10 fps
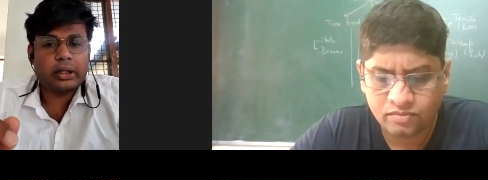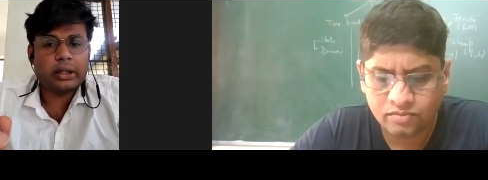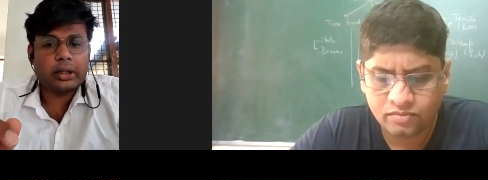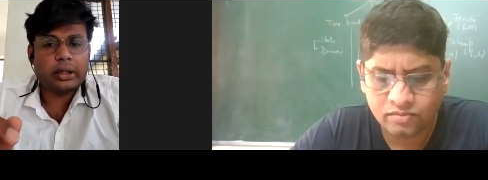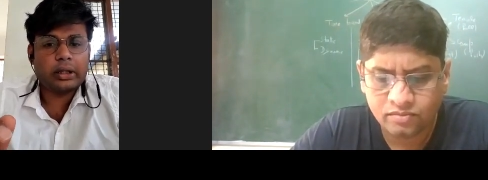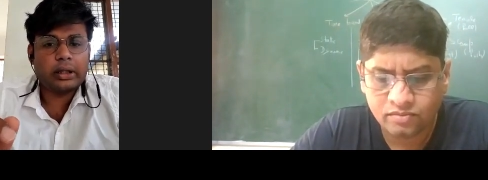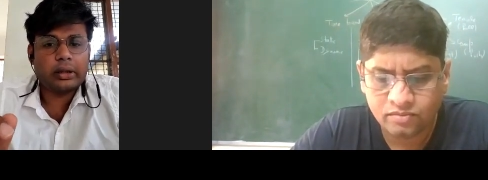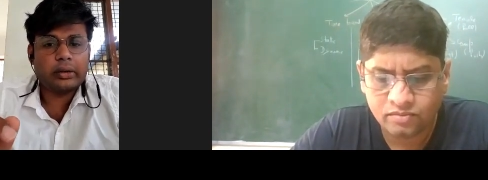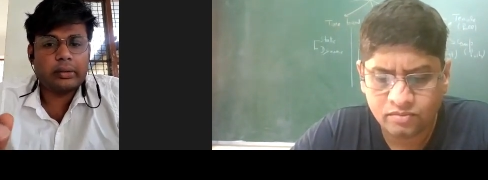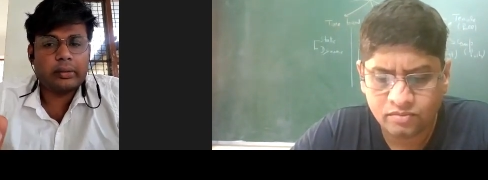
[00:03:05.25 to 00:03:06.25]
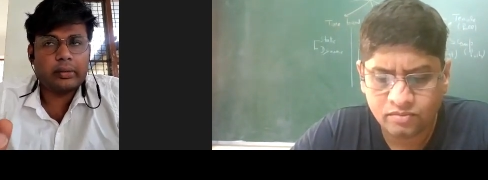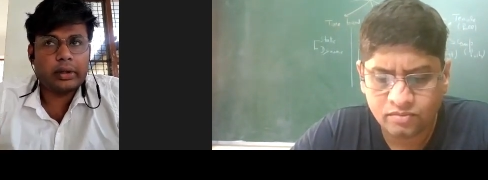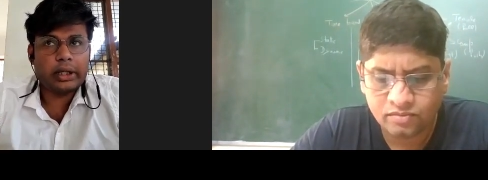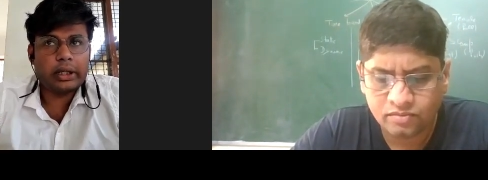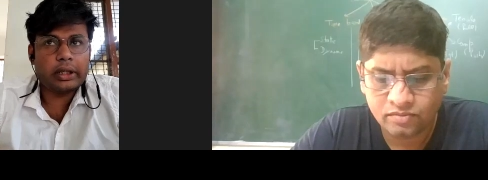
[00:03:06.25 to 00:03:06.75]
Speaker 1: uh,
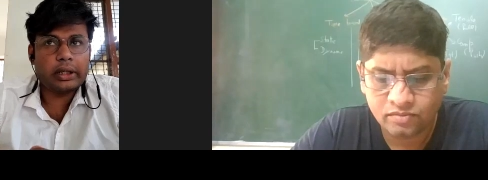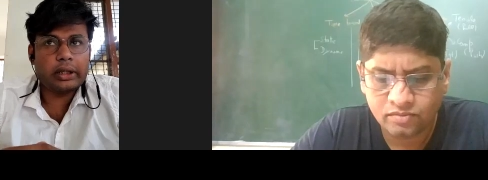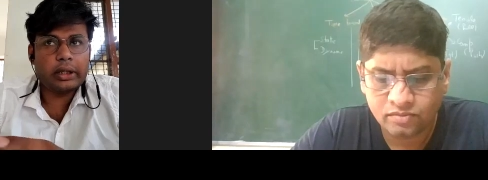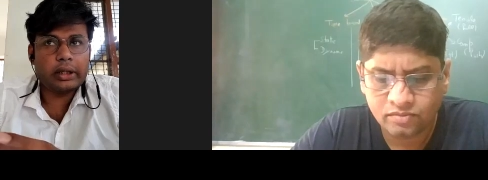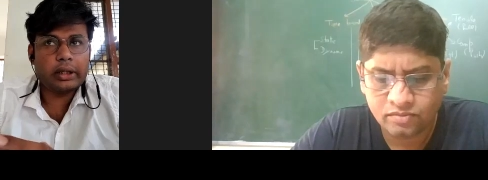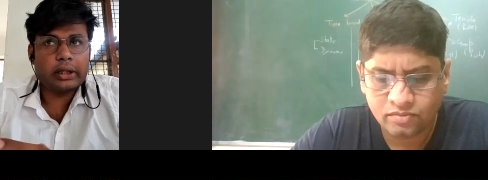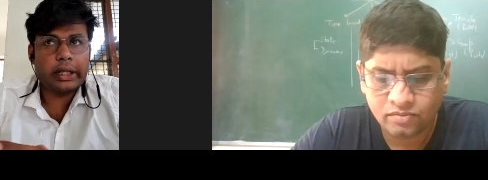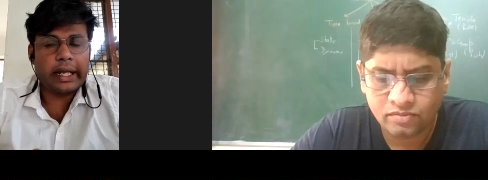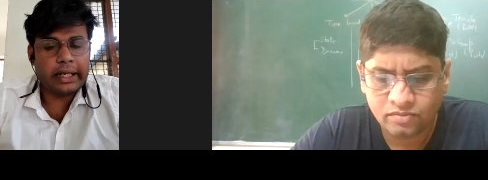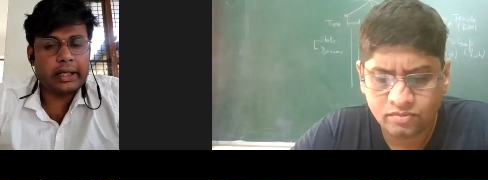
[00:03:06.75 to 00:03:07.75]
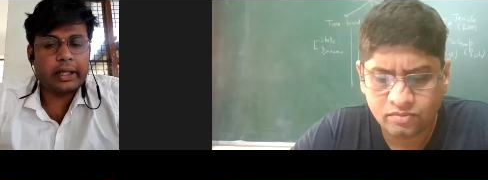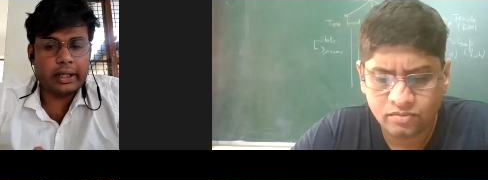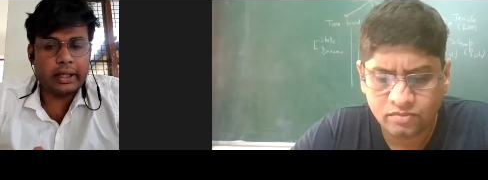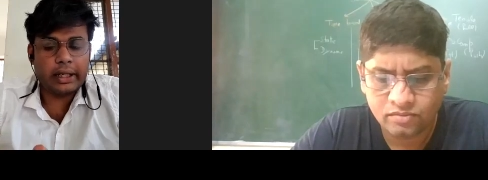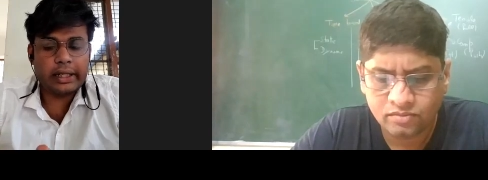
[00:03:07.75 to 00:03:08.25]
it, The area,
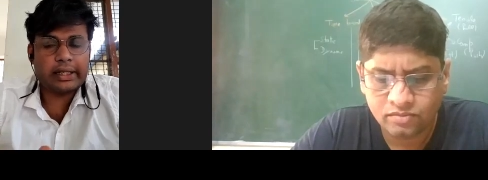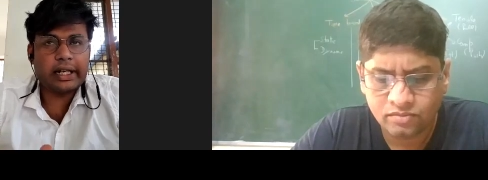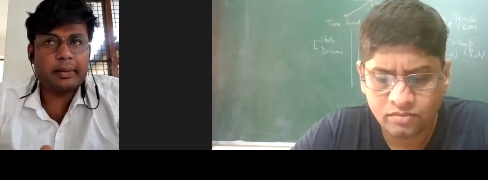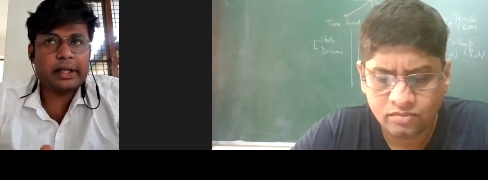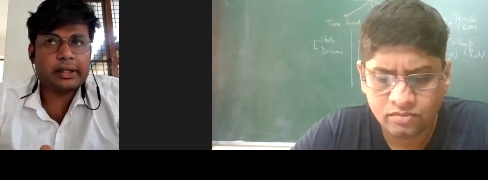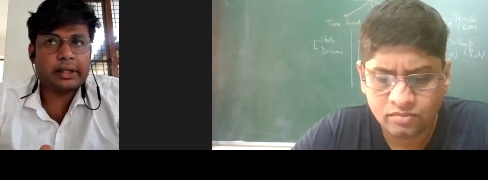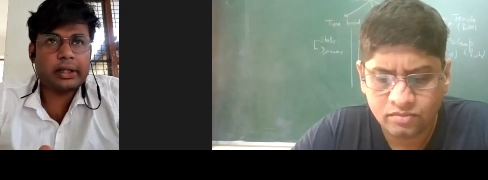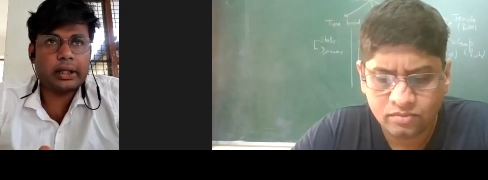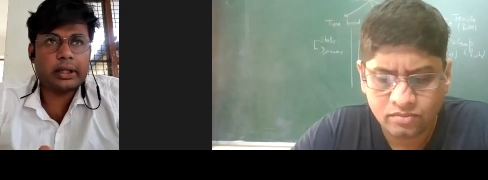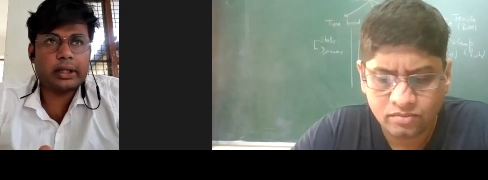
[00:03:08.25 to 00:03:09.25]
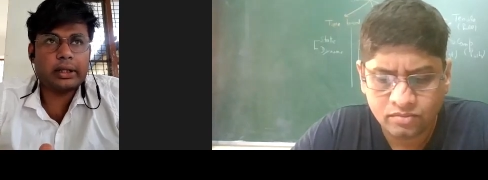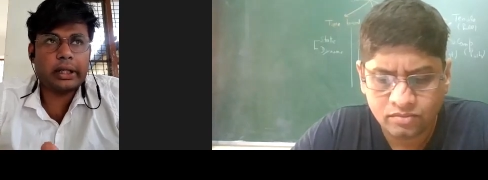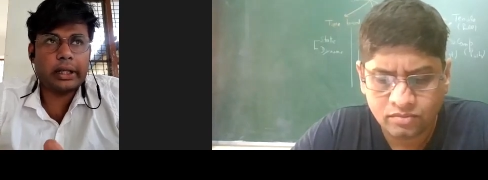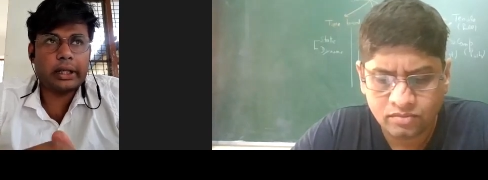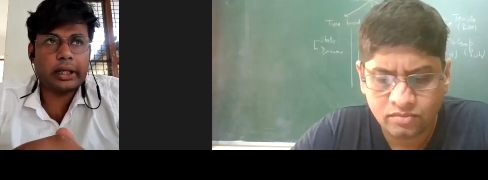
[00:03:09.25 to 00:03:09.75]
the resilient means uh,
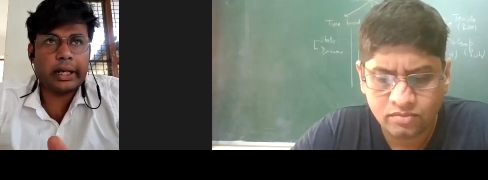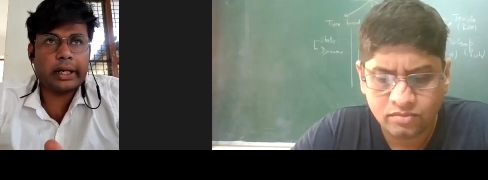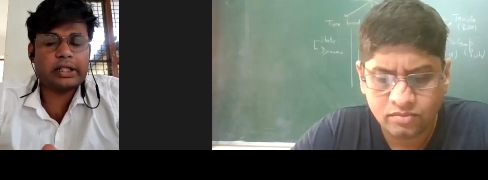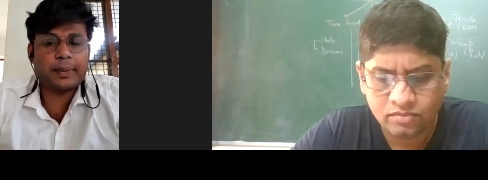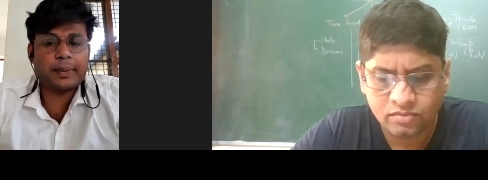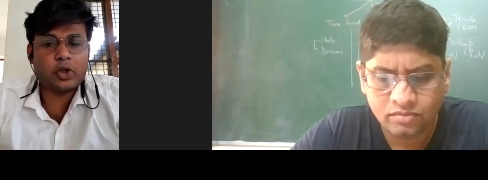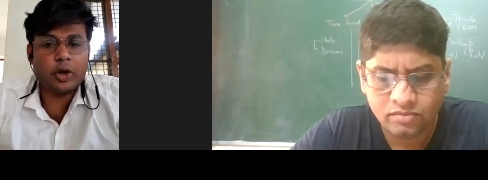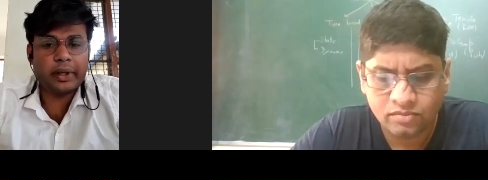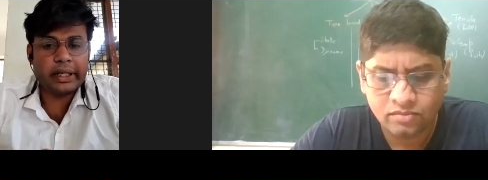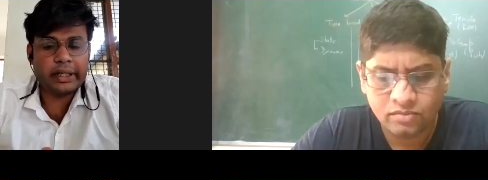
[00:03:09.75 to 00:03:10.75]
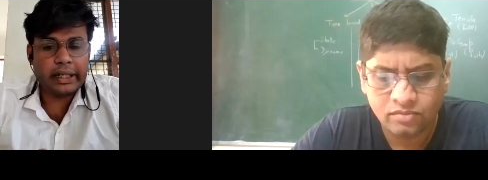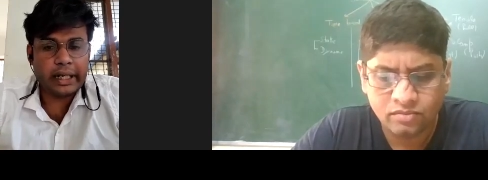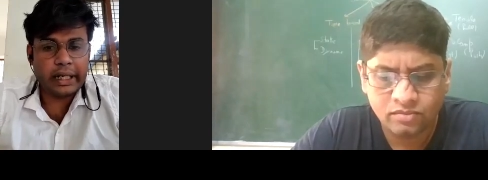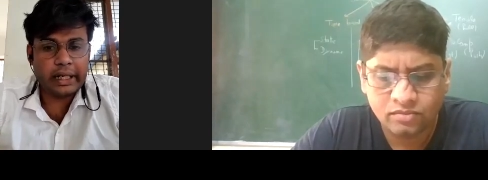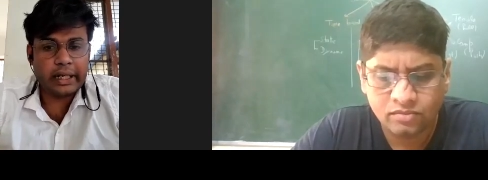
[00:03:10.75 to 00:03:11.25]
the energy absorbed in the,
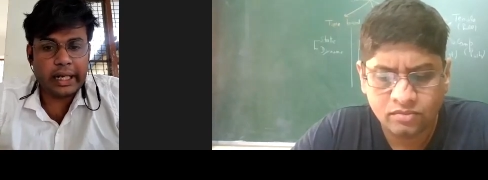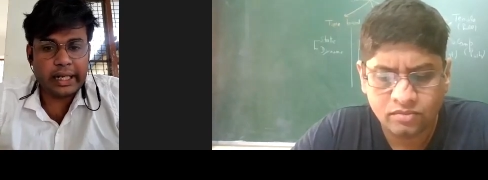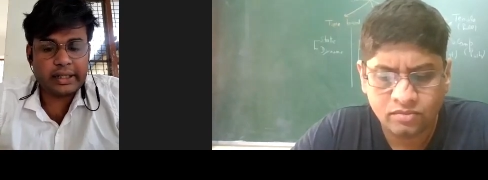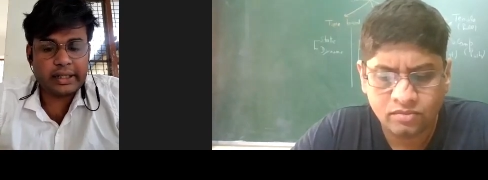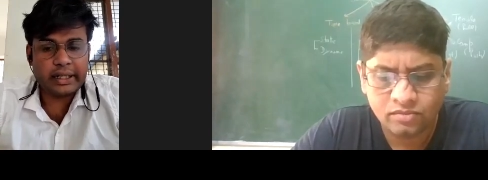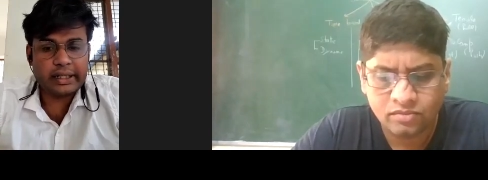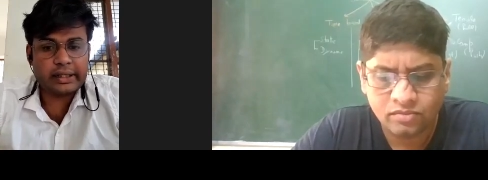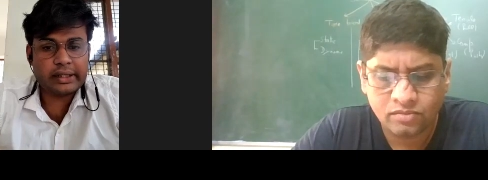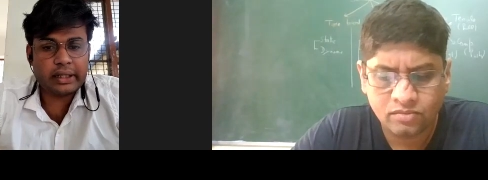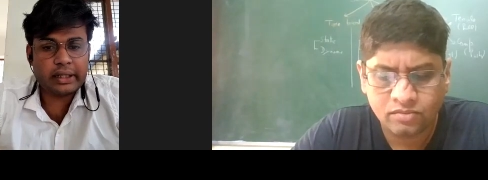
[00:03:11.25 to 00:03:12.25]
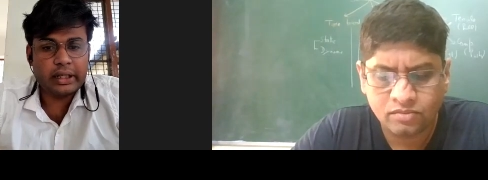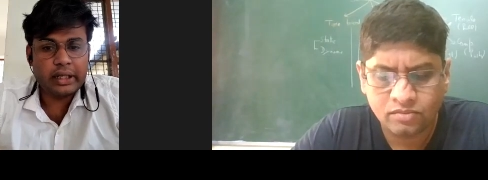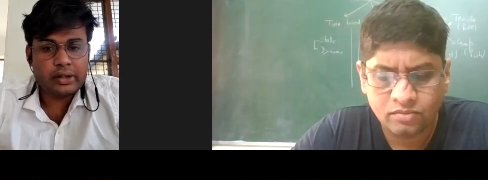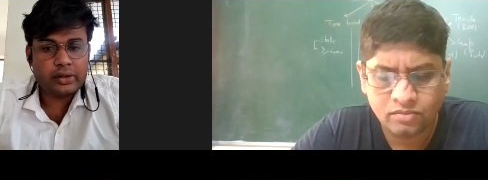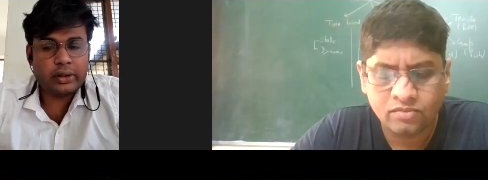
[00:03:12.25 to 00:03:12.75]
the elastic regions, sir,
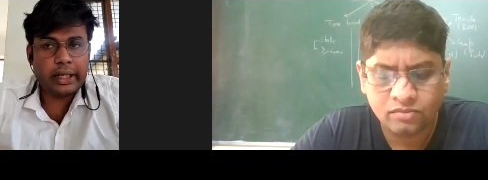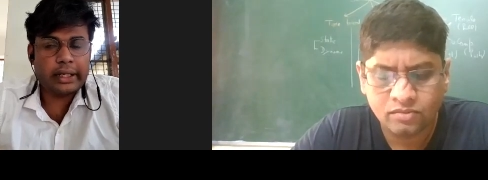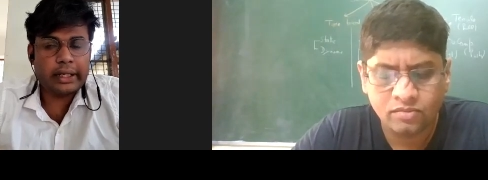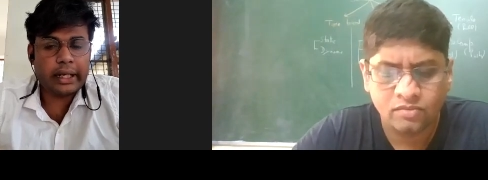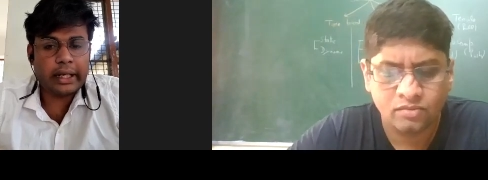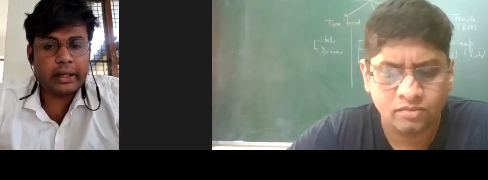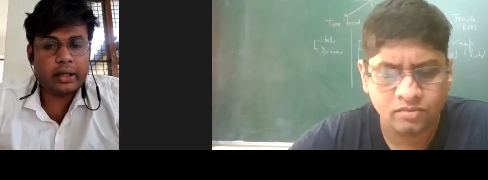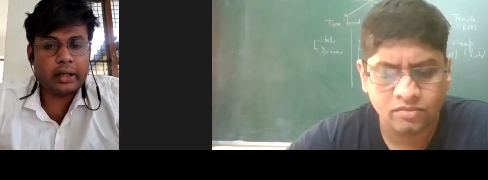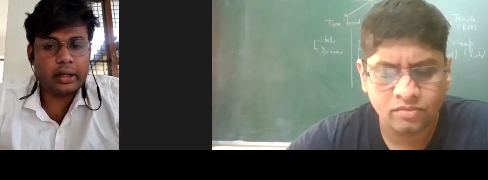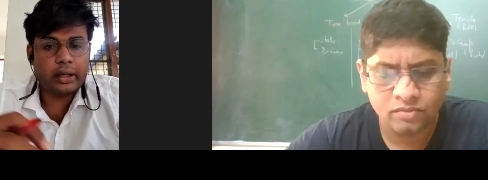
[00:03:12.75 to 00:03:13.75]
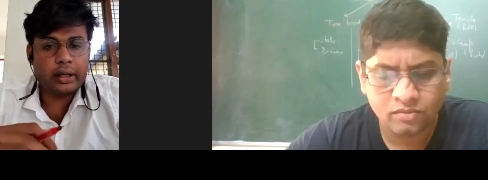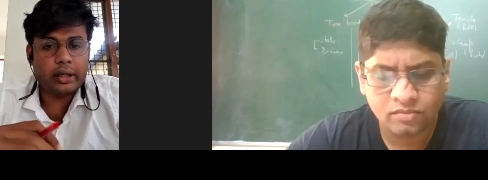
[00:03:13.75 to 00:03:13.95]
so that it can, uh,